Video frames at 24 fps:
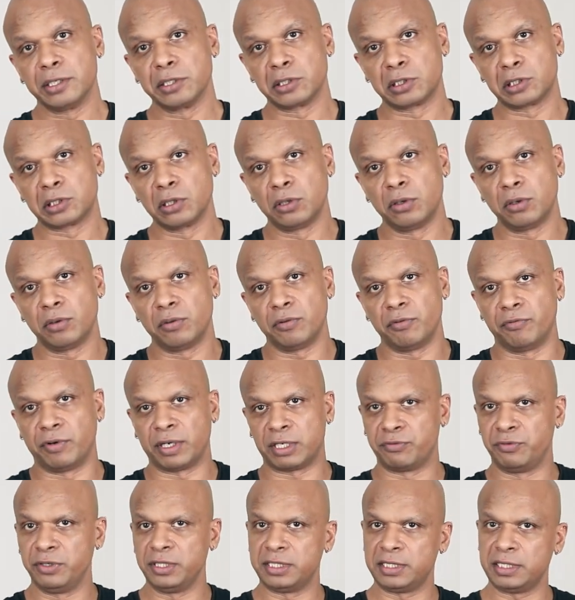So
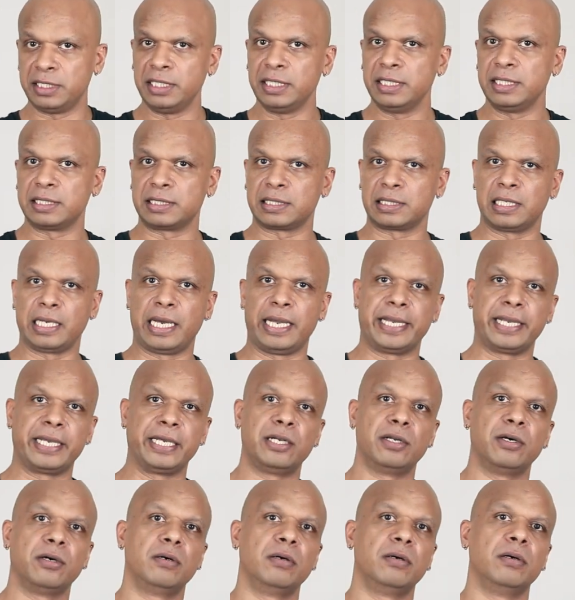what we see is like, you
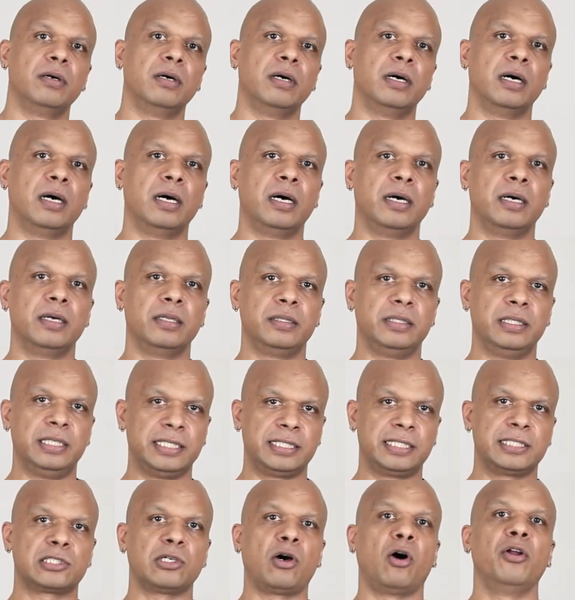know,
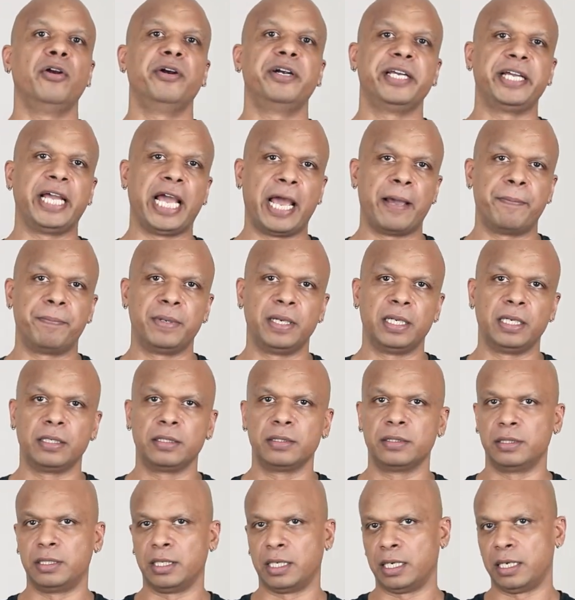this is already
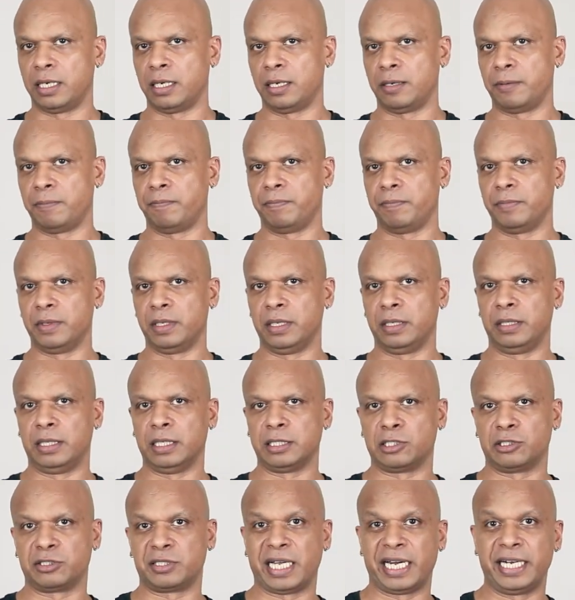happening. The
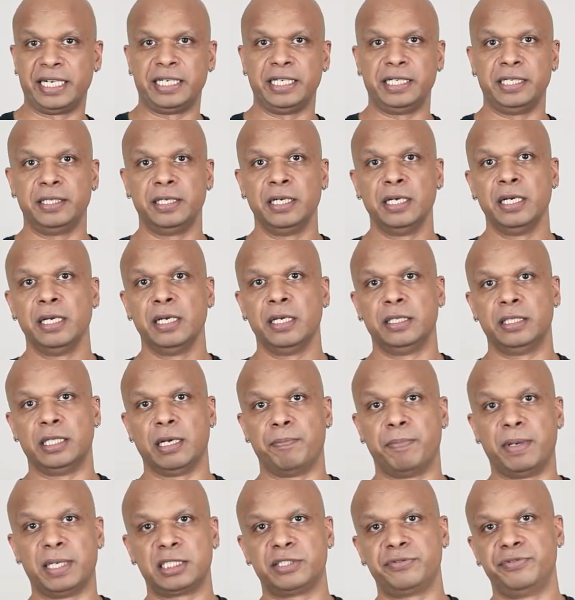society, the
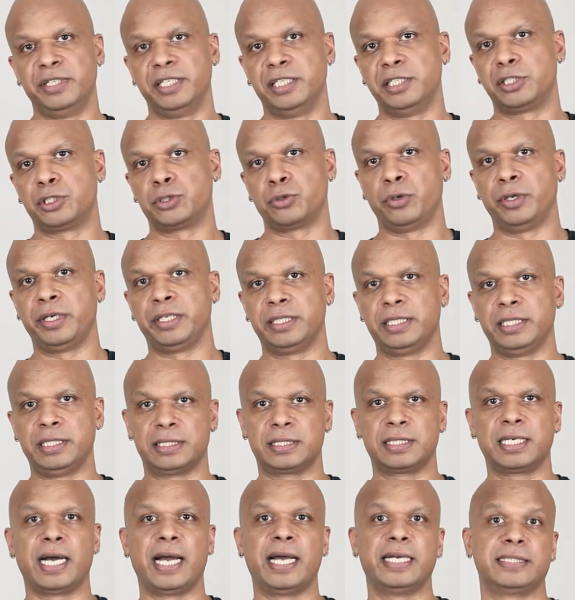BuzzFeed is showing
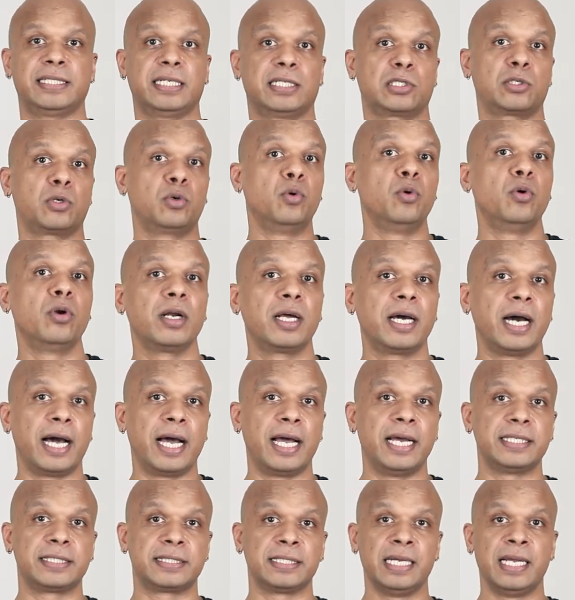these guys as cool
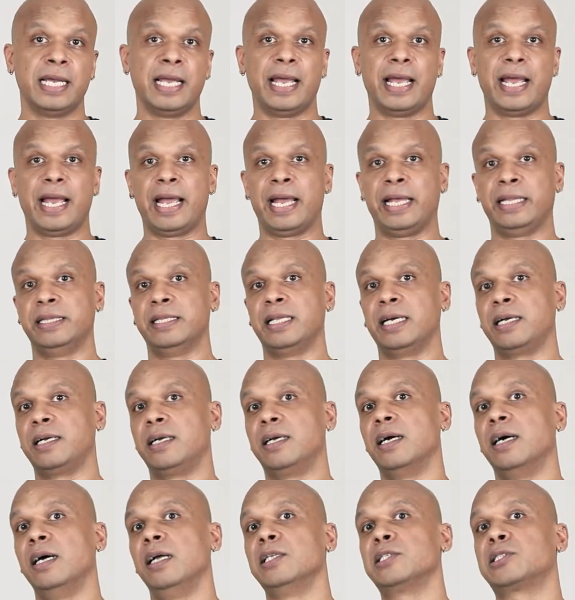guys, and the
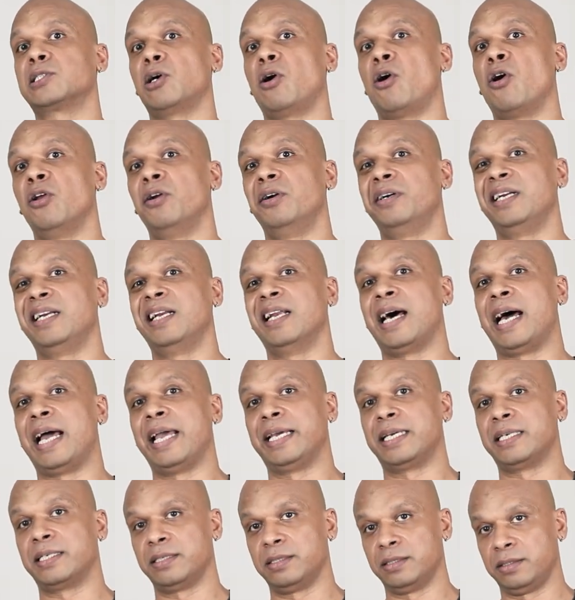girls already
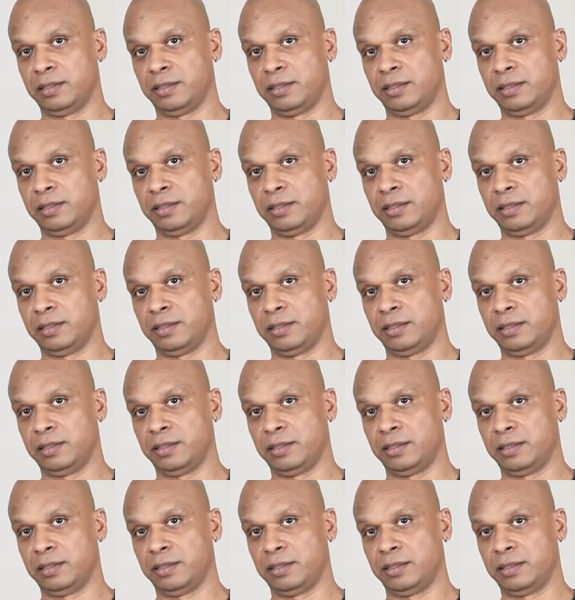like